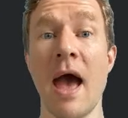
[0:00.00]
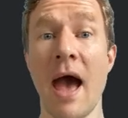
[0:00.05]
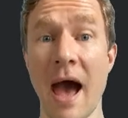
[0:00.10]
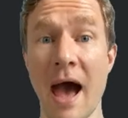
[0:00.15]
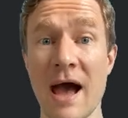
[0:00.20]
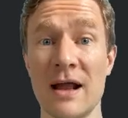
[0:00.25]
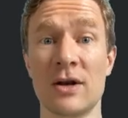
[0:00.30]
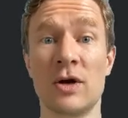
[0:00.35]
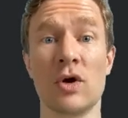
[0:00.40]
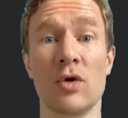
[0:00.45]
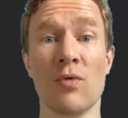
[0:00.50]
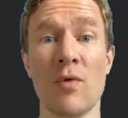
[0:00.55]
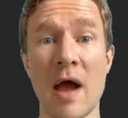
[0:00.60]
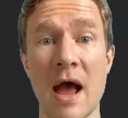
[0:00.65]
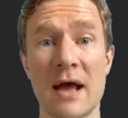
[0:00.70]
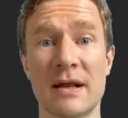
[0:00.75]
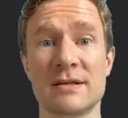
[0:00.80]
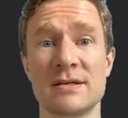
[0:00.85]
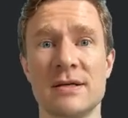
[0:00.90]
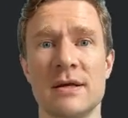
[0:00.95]
had
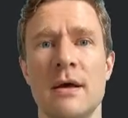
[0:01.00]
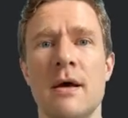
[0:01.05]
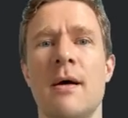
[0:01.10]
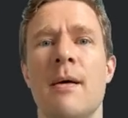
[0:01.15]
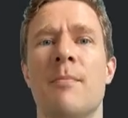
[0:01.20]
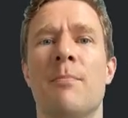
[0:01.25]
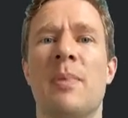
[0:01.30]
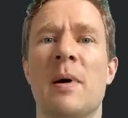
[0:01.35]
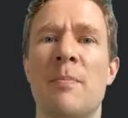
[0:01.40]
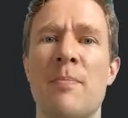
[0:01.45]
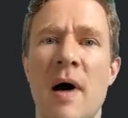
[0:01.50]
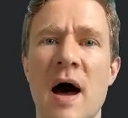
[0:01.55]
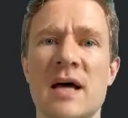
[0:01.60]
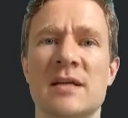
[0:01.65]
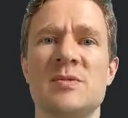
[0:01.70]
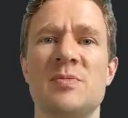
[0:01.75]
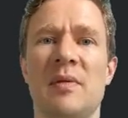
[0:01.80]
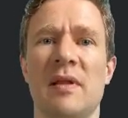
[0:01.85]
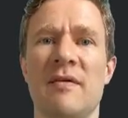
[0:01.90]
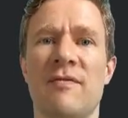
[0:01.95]
correct but
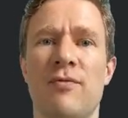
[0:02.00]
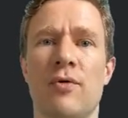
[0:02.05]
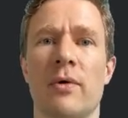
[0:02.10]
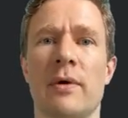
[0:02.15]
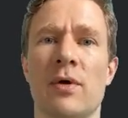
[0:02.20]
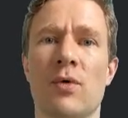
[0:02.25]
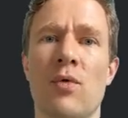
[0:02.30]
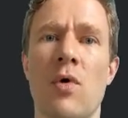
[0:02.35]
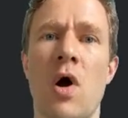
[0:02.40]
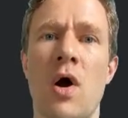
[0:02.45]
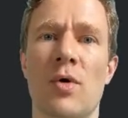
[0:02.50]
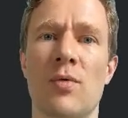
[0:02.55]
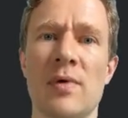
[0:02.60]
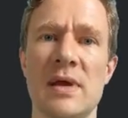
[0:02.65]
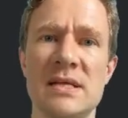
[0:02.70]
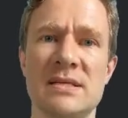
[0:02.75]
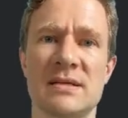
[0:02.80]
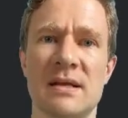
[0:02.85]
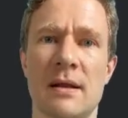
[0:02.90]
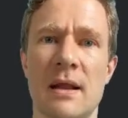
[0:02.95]
possibly for the wrong
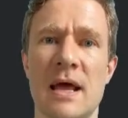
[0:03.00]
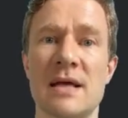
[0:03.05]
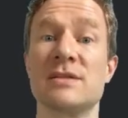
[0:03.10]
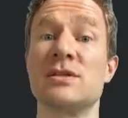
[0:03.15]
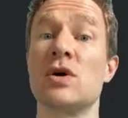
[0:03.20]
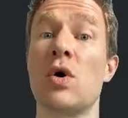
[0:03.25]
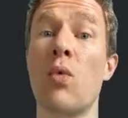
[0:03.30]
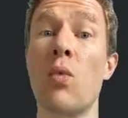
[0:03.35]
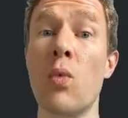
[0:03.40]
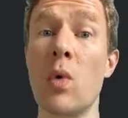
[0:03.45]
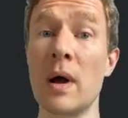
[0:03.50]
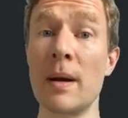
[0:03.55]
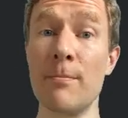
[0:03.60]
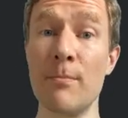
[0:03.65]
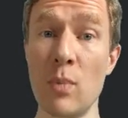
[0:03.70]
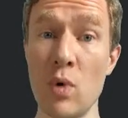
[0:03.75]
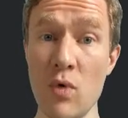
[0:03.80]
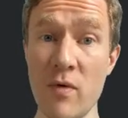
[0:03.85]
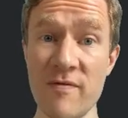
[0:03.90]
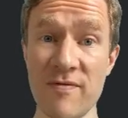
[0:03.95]
reason. And so, one
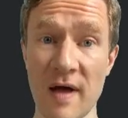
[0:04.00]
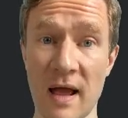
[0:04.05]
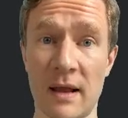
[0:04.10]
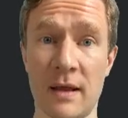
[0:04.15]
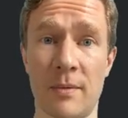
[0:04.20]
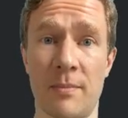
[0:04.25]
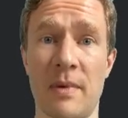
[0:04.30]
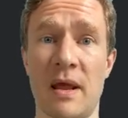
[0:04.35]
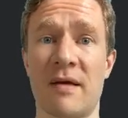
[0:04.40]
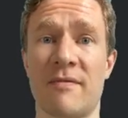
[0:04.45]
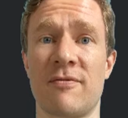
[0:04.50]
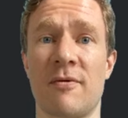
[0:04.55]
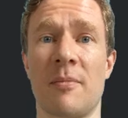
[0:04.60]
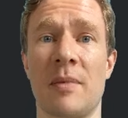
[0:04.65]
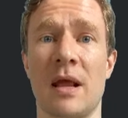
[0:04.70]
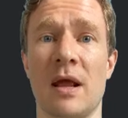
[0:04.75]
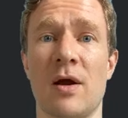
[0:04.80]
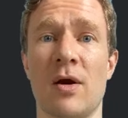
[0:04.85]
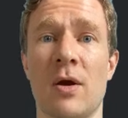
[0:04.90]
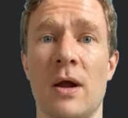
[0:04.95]
move I could make from
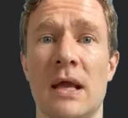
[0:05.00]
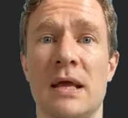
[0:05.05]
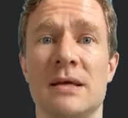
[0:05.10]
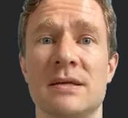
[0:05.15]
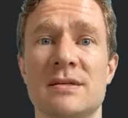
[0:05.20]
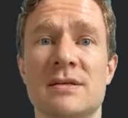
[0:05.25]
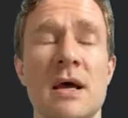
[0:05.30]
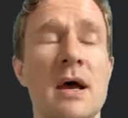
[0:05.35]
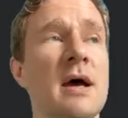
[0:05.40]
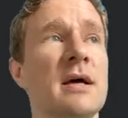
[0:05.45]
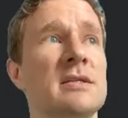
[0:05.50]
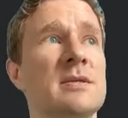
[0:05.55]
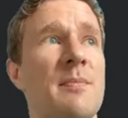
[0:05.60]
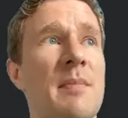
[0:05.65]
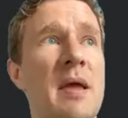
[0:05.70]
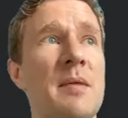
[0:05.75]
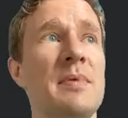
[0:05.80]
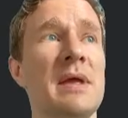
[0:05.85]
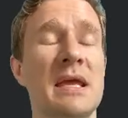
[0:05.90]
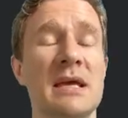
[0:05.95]
here is to
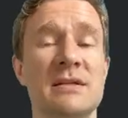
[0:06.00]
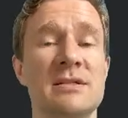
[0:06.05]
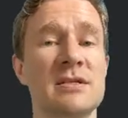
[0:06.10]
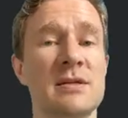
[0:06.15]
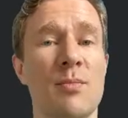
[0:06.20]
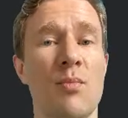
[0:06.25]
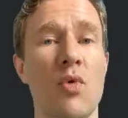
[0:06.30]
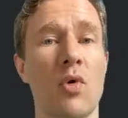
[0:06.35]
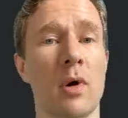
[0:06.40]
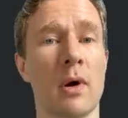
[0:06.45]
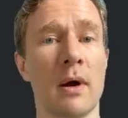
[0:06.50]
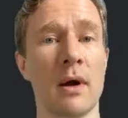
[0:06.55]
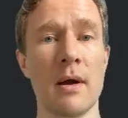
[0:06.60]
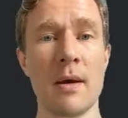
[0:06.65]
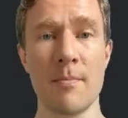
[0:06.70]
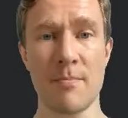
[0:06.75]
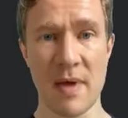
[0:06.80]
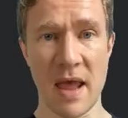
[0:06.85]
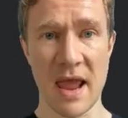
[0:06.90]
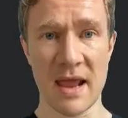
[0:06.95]
maybe get some more
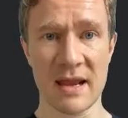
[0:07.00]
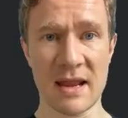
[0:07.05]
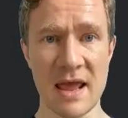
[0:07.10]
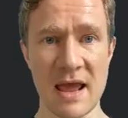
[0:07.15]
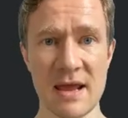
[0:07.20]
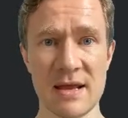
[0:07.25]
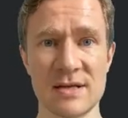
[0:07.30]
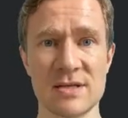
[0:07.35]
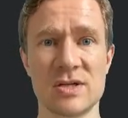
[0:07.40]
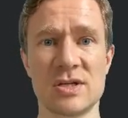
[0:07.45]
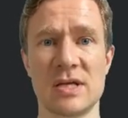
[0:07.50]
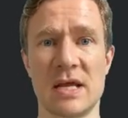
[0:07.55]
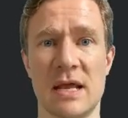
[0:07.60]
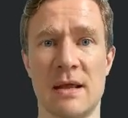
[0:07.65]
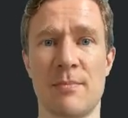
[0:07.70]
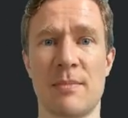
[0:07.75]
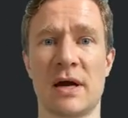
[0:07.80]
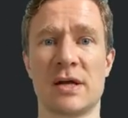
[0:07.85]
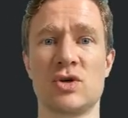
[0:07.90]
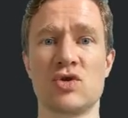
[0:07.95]
pancakes
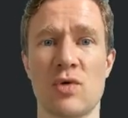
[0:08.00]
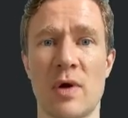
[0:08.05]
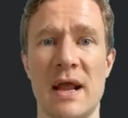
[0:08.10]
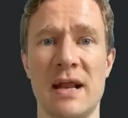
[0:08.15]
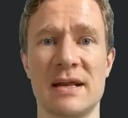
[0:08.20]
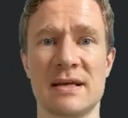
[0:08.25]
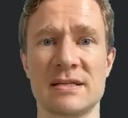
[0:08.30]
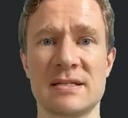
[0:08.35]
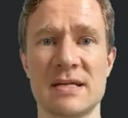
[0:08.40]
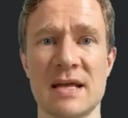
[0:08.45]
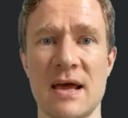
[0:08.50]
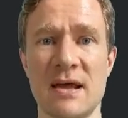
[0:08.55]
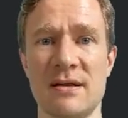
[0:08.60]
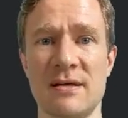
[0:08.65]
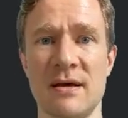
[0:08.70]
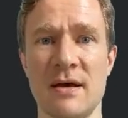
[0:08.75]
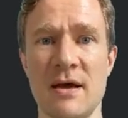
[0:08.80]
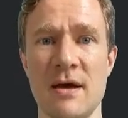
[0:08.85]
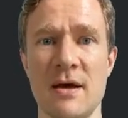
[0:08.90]
in my training set